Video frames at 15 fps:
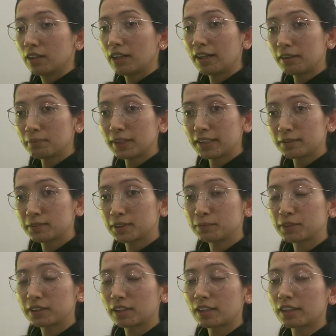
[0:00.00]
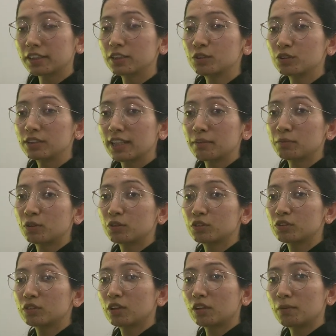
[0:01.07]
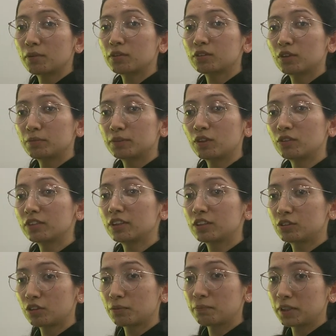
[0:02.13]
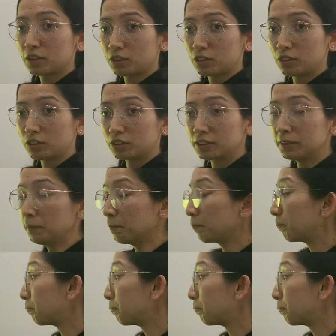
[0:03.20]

Hi, my name is Bisha Karki. Today I am going to talk about top-down network methodology.